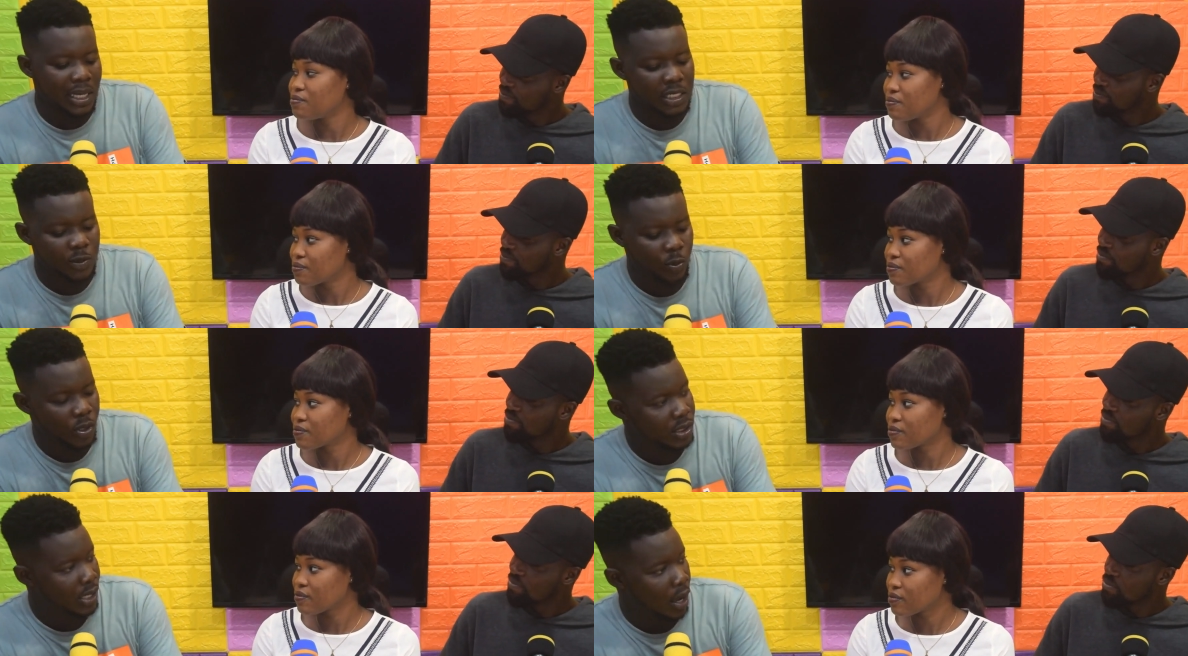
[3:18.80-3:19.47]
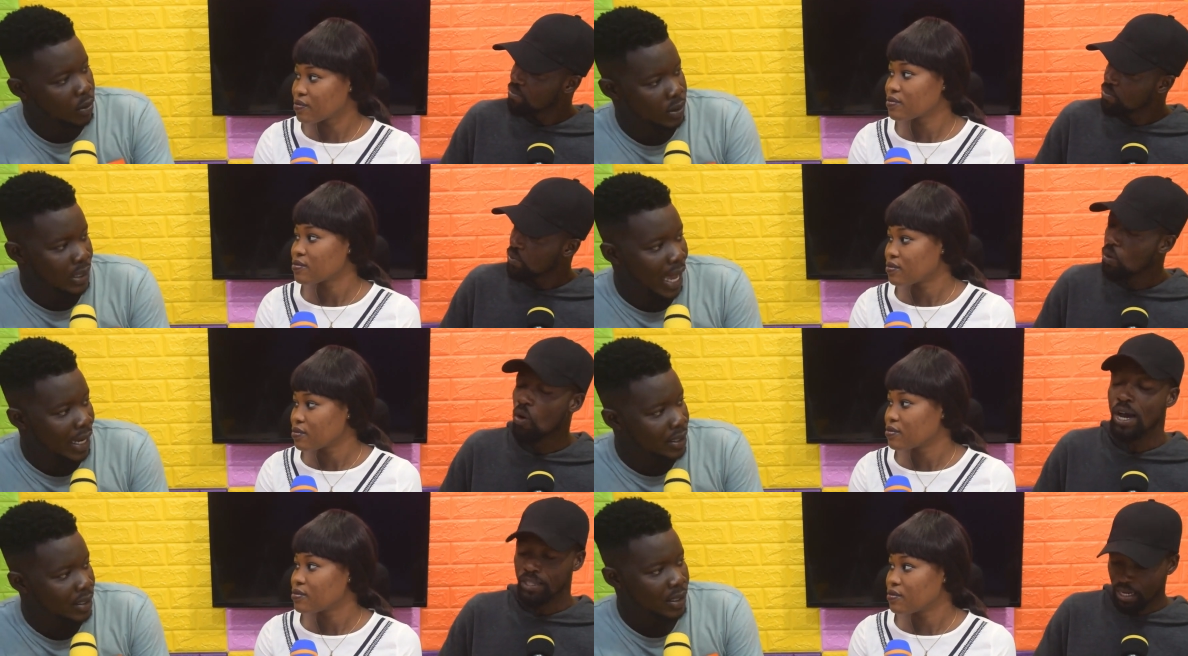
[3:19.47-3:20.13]
Speaker 1: an inspirational
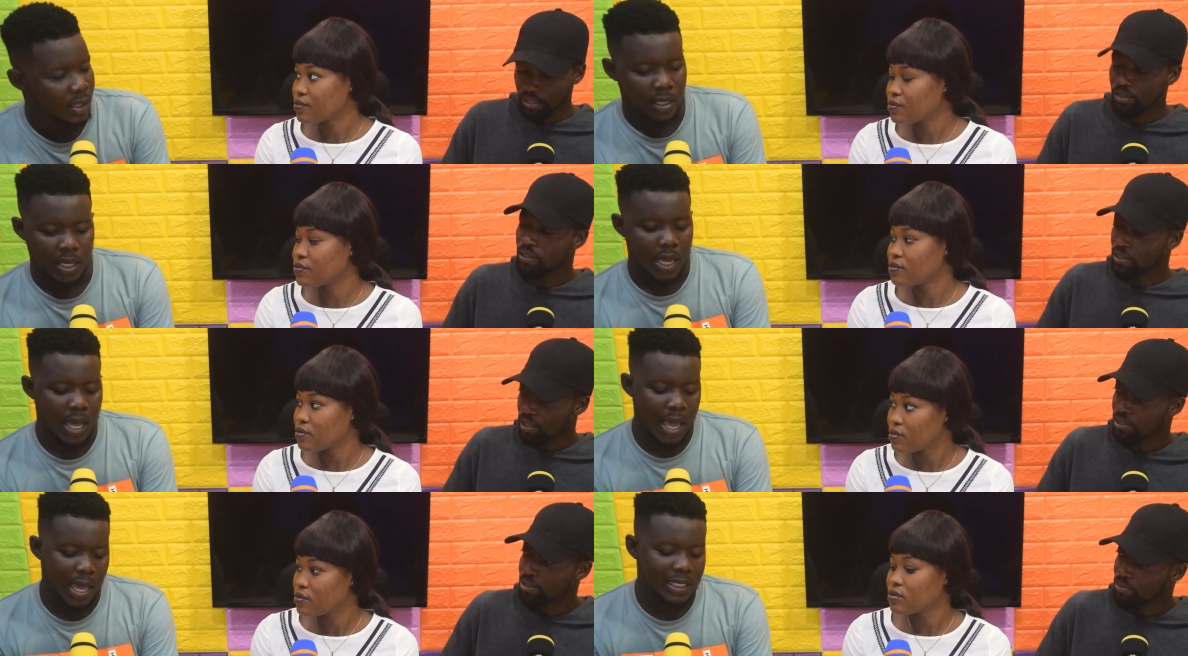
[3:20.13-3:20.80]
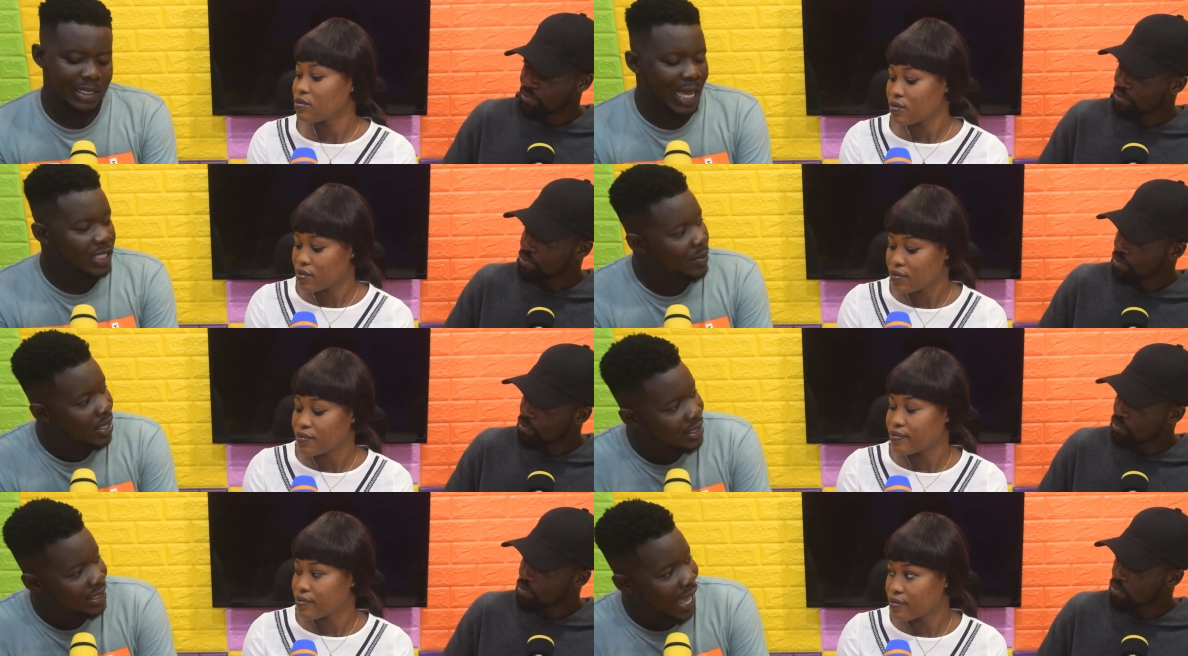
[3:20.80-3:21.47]
side, exactly,
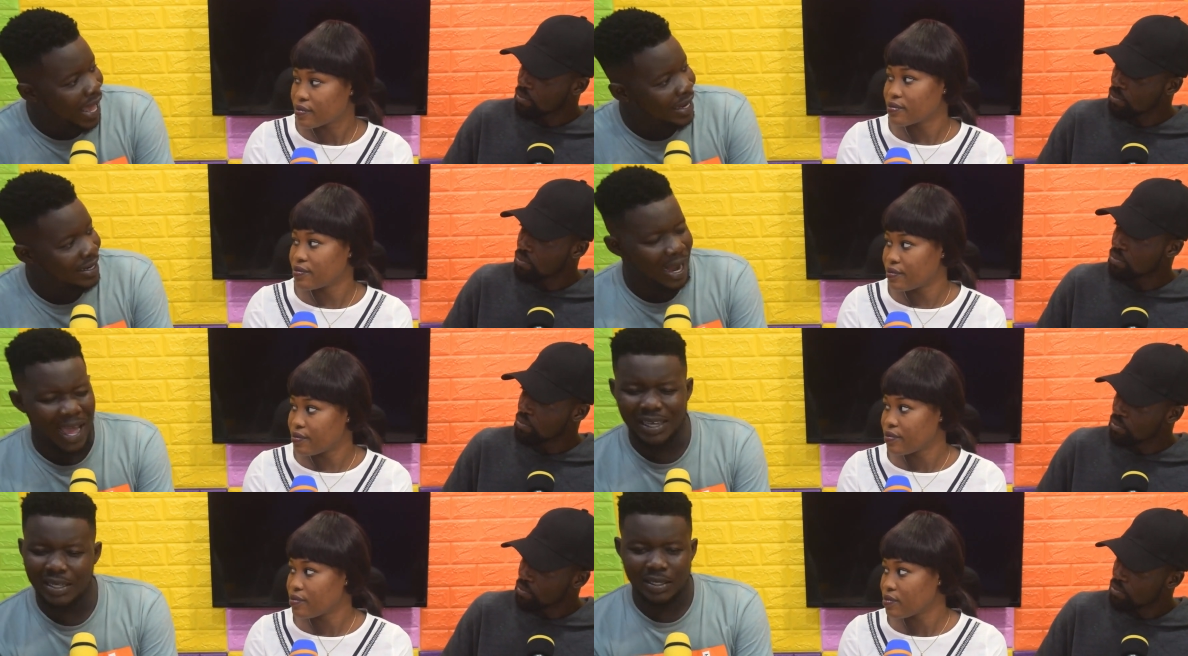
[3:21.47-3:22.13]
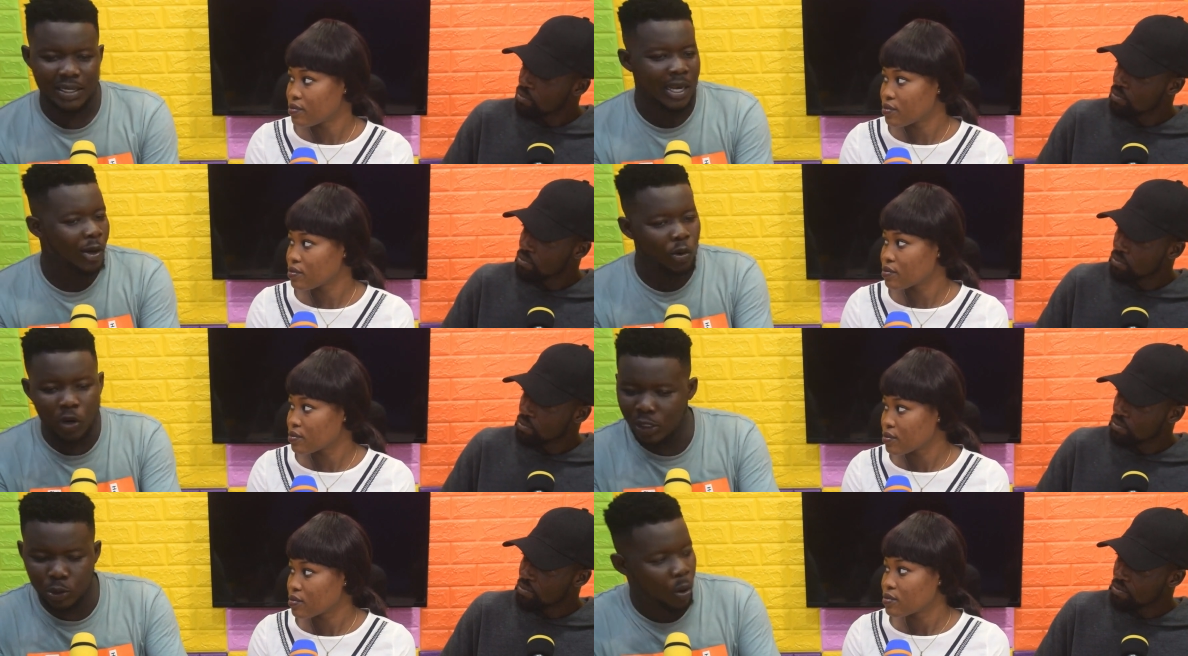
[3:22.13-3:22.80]
excitement side. Like then the
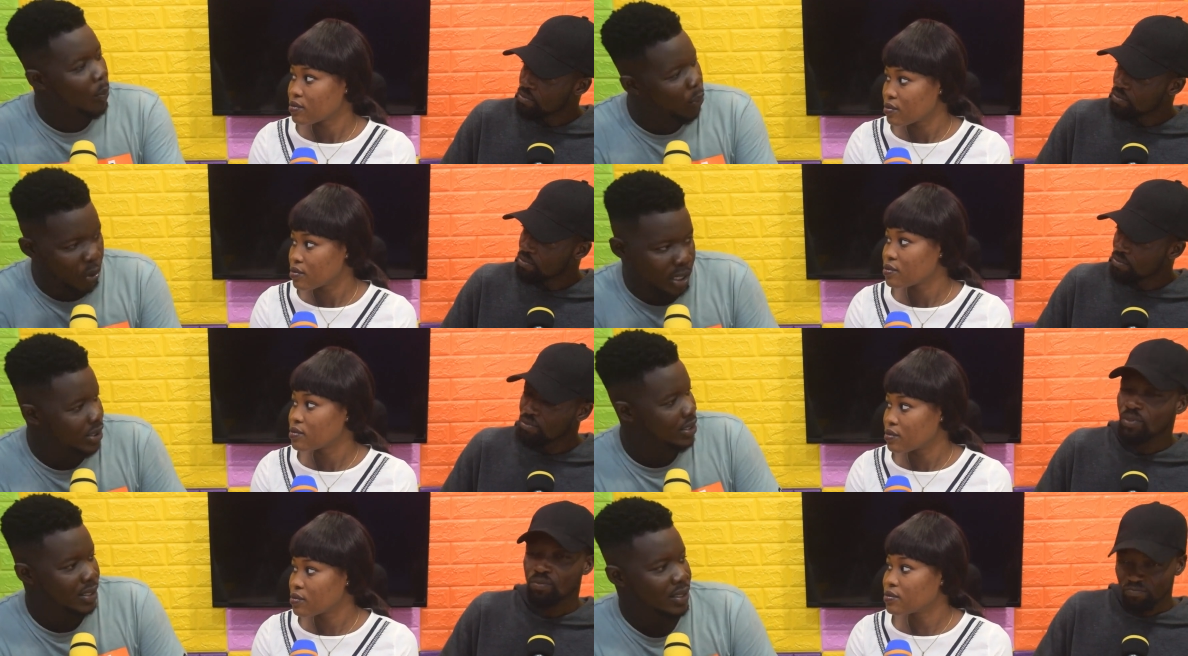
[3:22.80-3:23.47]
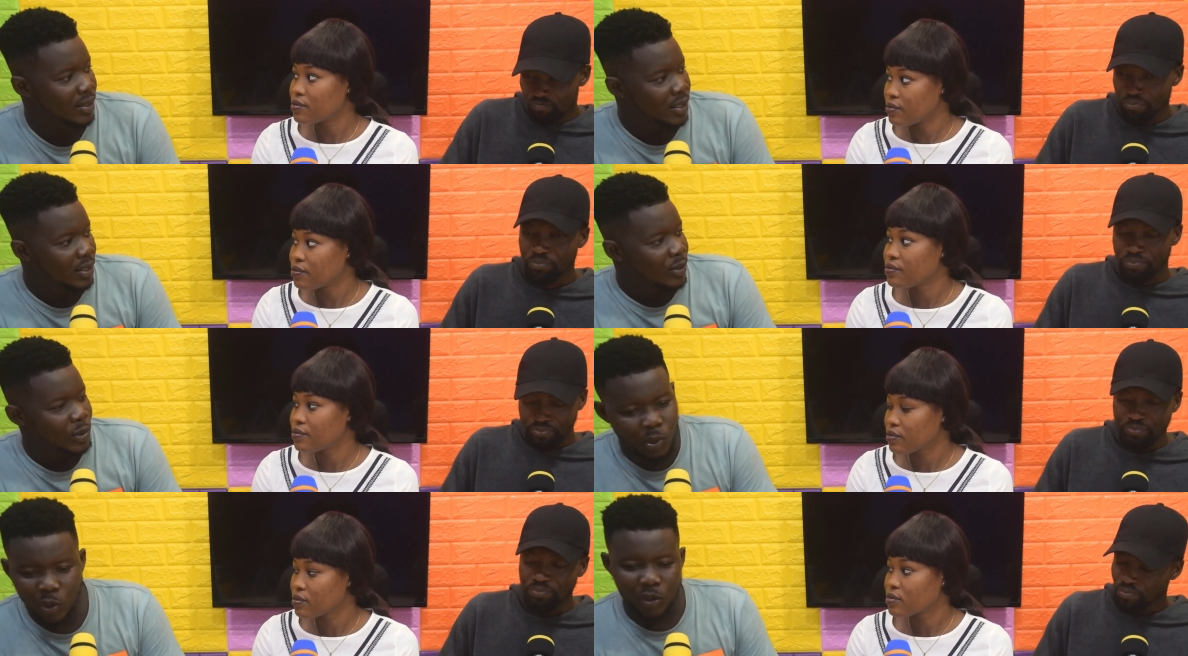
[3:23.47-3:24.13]
cross is on point, mm-hmm.
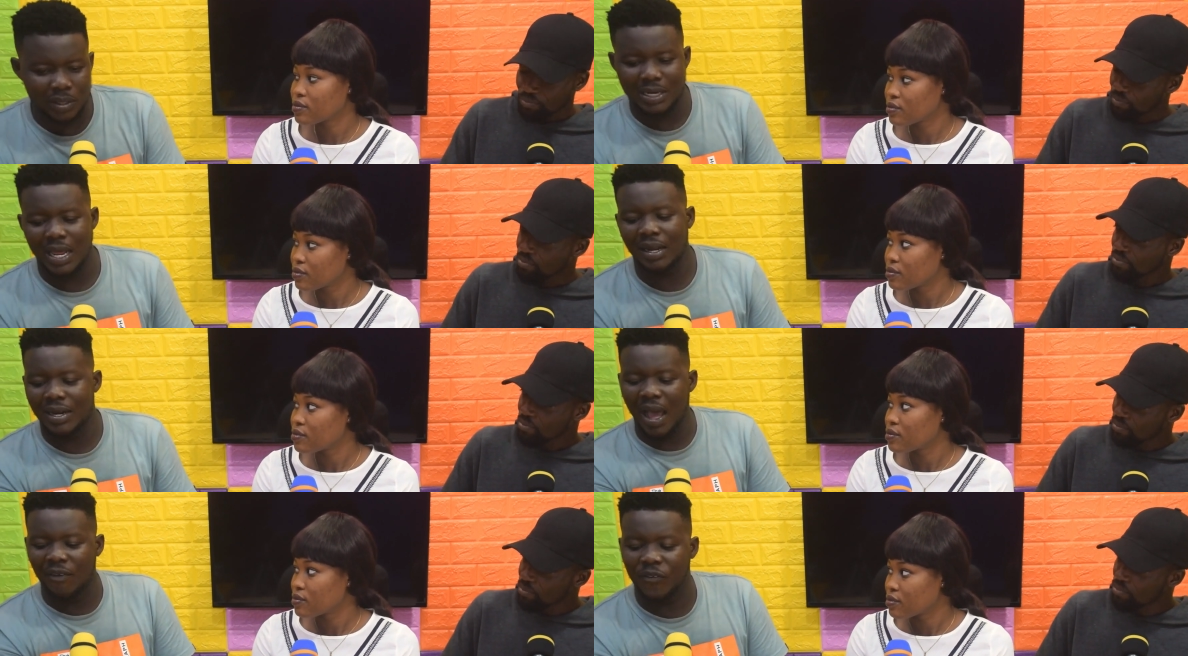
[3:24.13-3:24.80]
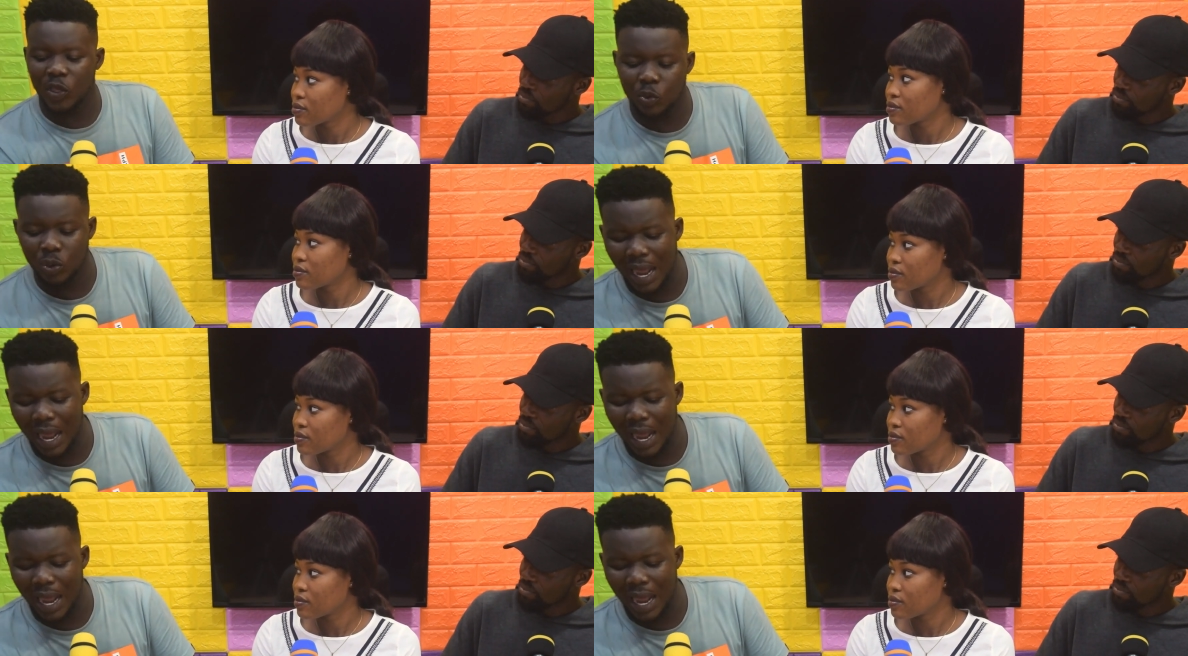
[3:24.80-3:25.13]
so that that few